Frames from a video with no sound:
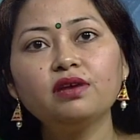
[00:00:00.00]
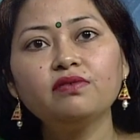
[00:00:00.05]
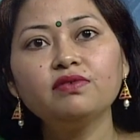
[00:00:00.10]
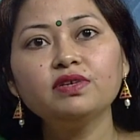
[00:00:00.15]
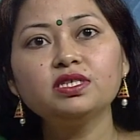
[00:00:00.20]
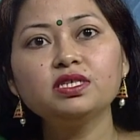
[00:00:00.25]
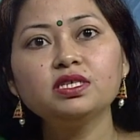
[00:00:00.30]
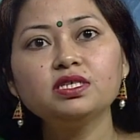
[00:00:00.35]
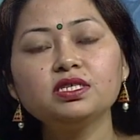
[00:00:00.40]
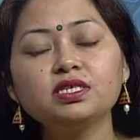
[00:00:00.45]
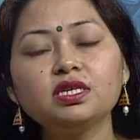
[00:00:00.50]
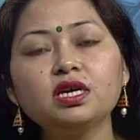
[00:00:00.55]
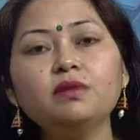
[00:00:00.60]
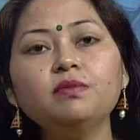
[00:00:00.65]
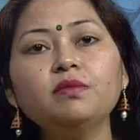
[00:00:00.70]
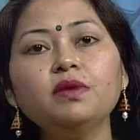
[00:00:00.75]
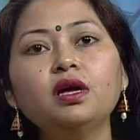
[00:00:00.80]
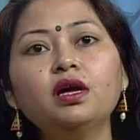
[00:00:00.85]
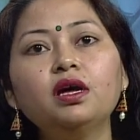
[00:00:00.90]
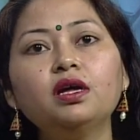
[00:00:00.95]
nervous system,
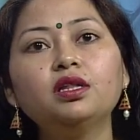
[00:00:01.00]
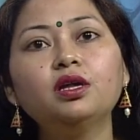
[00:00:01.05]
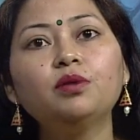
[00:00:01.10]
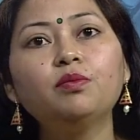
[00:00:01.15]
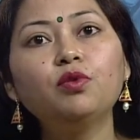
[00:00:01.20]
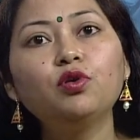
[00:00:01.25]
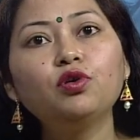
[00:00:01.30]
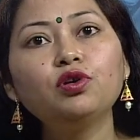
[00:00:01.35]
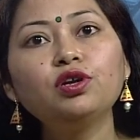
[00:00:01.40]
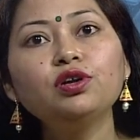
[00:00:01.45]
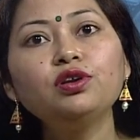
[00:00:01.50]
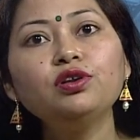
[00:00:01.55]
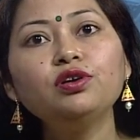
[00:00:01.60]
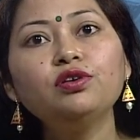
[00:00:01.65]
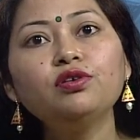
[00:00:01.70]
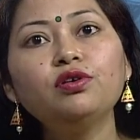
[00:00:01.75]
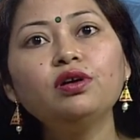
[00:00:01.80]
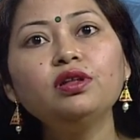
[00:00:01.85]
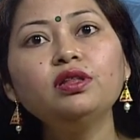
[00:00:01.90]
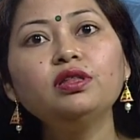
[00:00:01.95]
the motor
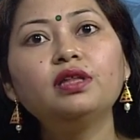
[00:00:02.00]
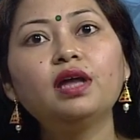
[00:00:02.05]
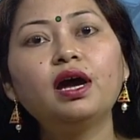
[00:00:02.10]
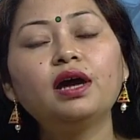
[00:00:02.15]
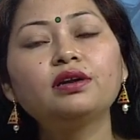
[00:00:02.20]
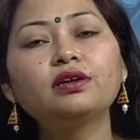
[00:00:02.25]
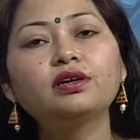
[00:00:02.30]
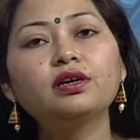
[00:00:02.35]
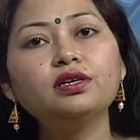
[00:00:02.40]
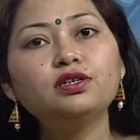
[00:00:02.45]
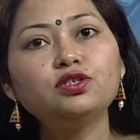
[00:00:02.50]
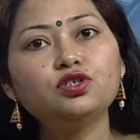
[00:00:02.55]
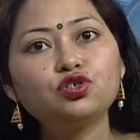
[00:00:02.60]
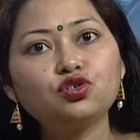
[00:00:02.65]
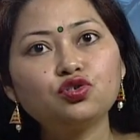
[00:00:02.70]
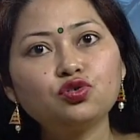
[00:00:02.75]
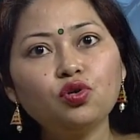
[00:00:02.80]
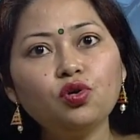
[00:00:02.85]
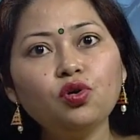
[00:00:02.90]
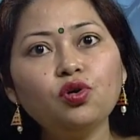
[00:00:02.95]
neuron that
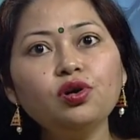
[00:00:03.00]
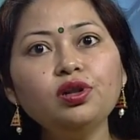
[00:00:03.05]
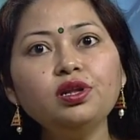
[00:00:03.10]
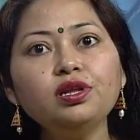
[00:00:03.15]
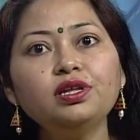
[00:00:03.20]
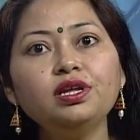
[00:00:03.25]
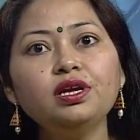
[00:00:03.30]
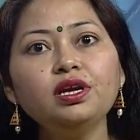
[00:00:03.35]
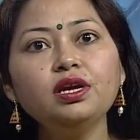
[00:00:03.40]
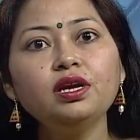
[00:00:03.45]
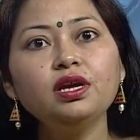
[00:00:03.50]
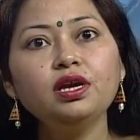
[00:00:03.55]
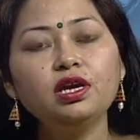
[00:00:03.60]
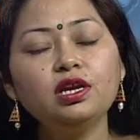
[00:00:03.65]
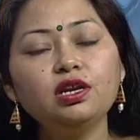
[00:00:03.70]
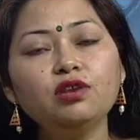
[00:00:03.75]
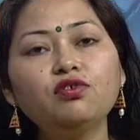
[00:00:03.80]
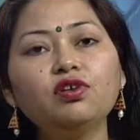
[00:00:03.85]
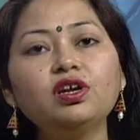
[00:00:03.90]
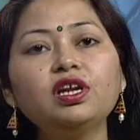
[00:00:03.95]
control the
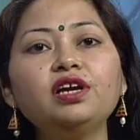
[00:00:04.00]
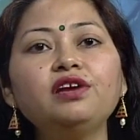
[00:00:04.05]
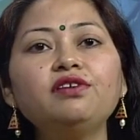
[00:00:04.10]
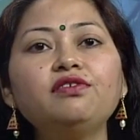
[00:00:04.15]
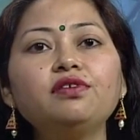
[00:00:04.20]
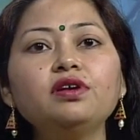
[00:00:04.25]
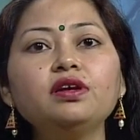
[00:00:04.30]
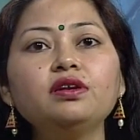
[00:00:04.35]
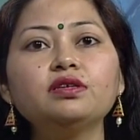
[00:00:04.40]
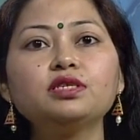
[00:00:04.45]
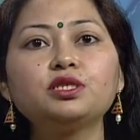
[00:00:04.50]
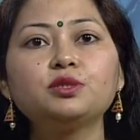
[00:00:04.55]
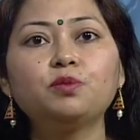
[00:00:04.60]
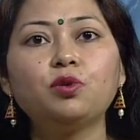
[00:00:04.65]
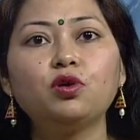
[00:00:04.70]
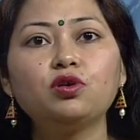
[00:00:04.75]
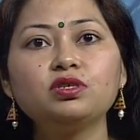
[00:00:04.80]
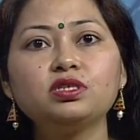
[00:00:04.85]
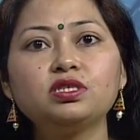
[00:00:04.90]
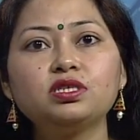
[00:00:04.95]
involuntary
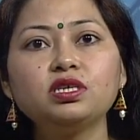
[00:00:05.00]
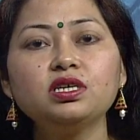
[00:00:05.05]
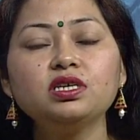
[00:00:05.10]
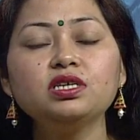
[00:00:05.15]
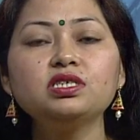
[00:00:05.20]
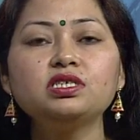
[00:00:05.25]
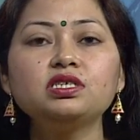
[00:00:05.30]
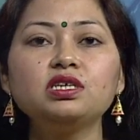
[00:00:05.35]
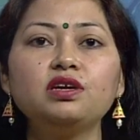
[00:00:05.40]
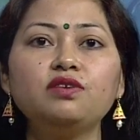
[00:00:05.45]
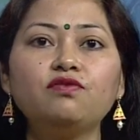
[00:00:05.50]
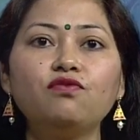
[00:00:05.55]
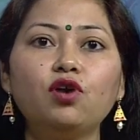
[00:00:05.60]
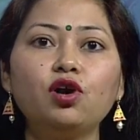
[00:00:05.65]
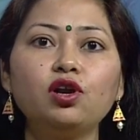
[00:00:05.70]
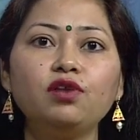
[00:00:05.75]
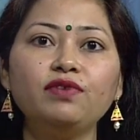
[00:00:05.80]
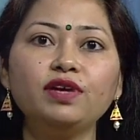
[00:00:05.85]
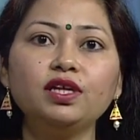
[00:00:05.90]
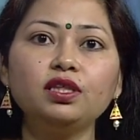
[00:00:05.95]
responses
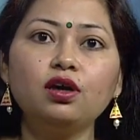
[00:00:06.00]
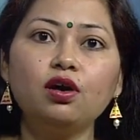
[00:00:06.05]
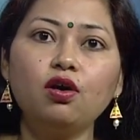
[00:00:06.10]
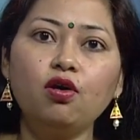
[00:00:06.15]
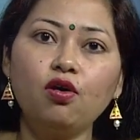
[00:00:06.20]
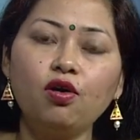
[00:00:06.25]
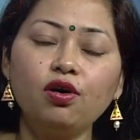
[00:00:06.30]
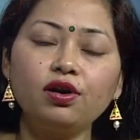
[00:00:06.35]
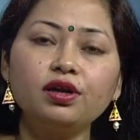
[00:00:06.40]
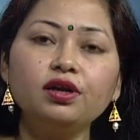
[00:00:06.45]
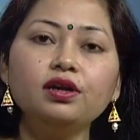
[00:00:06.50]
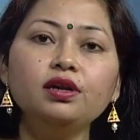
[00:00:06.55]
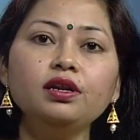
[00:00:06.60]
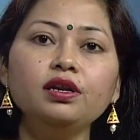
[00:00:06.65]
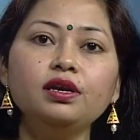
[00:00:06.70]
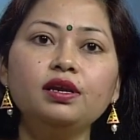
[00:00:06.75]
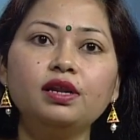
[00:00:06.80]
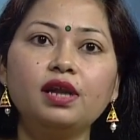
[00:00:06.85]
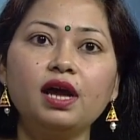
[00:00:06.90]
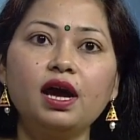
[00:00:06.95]
involving the
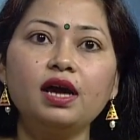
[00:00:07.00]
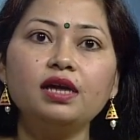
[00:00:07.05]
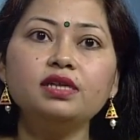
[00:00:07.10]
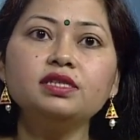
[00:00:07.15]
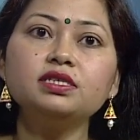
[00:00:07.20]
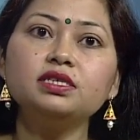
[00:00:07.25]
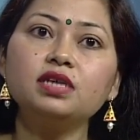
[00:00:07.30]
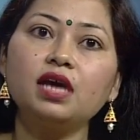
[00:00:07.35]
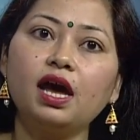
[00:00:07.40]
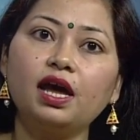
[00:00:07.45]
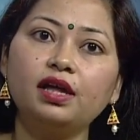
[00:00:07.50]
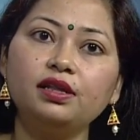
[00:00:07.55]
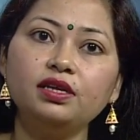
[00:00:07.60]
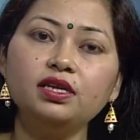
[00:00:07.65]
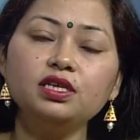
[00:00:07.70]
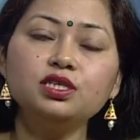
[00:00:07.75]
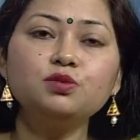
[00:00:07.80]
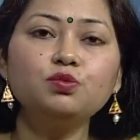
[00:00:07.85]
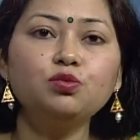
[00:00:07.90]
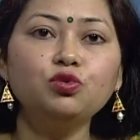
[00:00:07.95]
organ, glands and
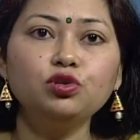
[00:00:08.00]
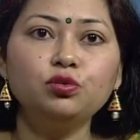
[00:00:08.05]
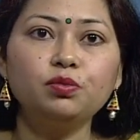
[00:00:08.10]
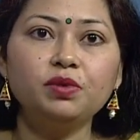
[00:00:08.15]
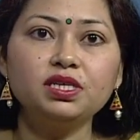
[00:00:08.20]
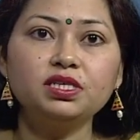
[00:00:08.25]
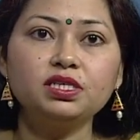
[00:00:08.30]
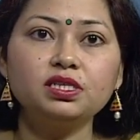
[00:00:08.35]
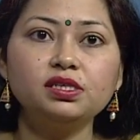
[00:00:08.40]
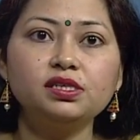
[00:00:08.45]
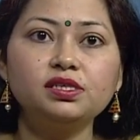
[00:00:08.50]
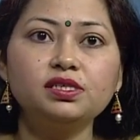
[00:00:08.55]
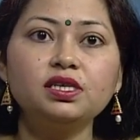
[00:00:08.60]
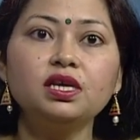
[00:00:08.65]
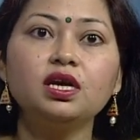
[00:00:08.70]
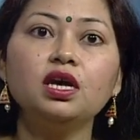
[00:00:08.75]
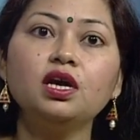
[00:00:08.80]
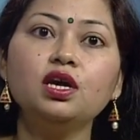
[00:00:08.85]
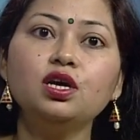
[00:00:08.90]
the smooth muscles.